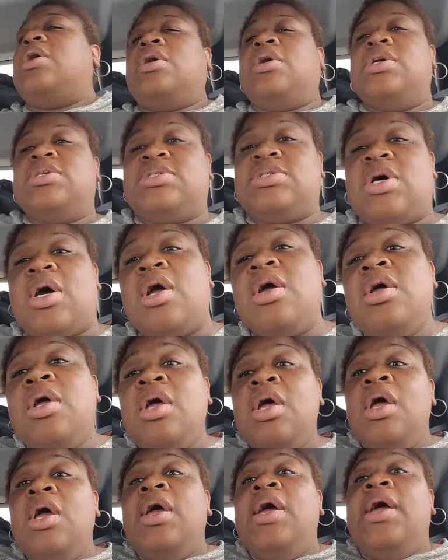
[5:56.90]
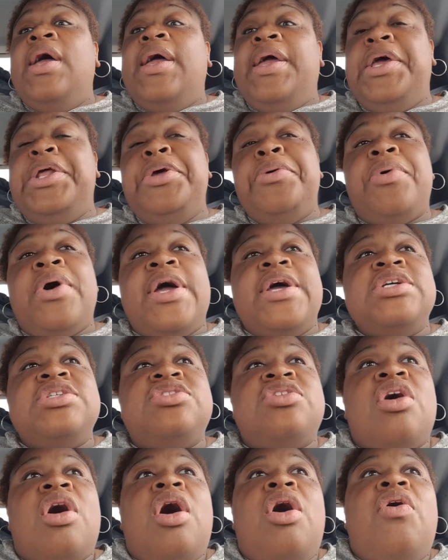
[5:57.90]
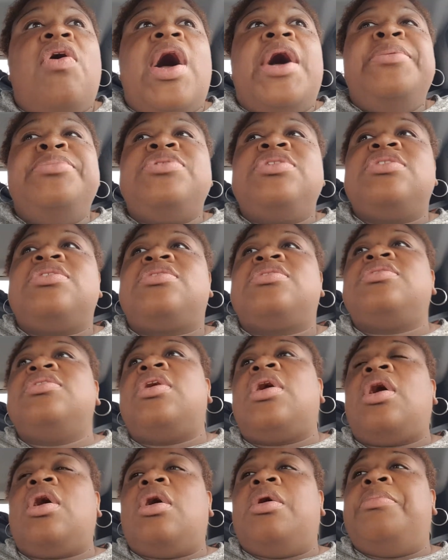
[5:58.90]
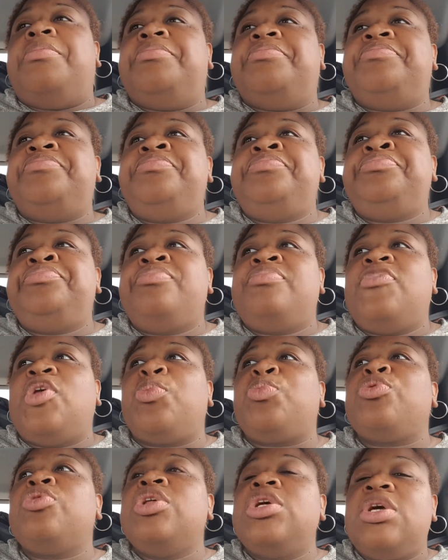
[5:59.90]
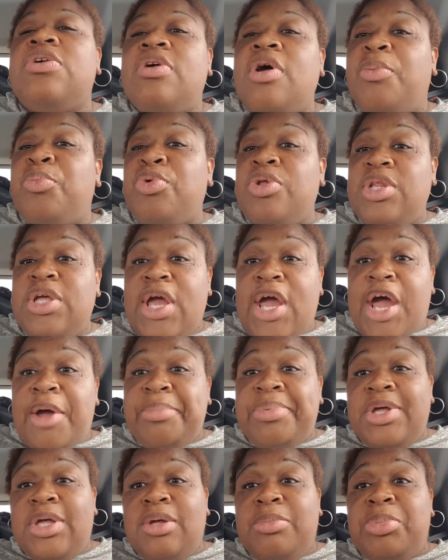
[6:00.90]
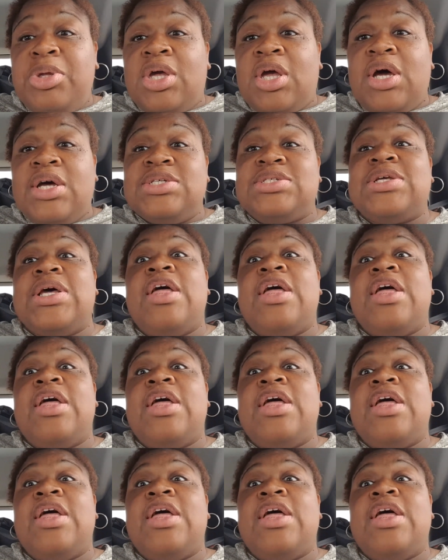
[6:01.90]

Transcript: it's not. Anyways, y'all, I'm just um. I'm really I'm really happy because